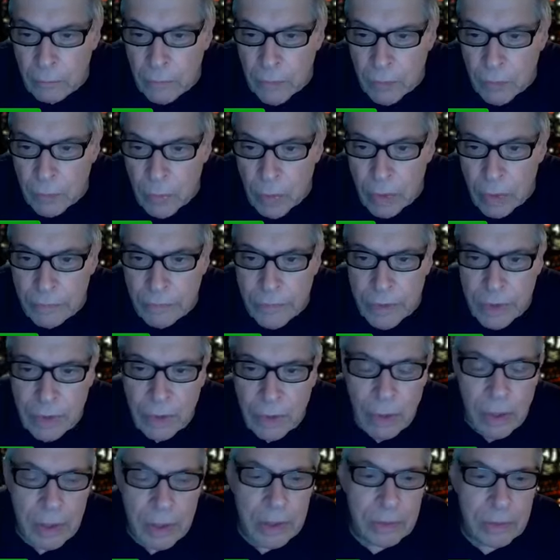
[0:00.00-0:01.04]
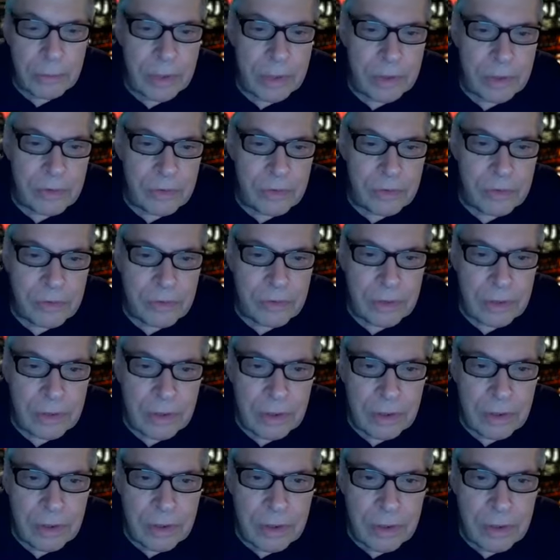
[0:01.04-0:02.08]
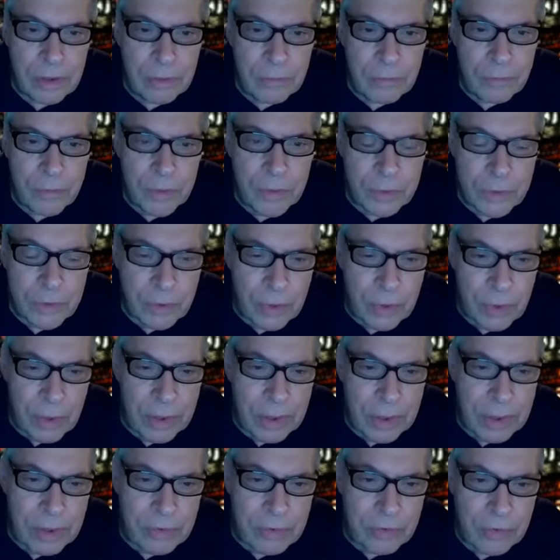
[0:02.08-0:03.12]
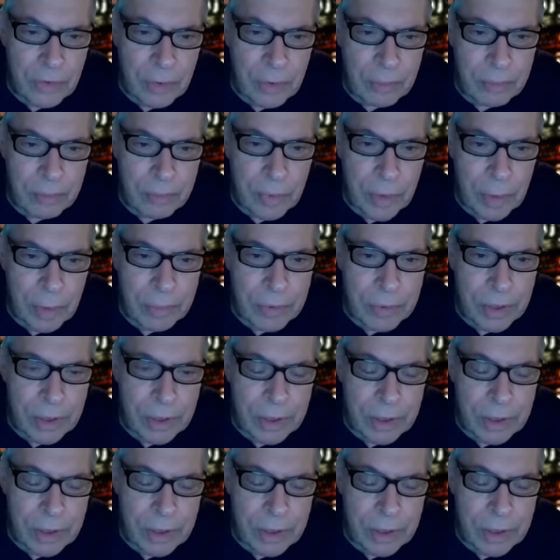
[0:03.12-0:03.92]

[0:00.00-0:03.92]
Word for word: One of the arguments for turning some public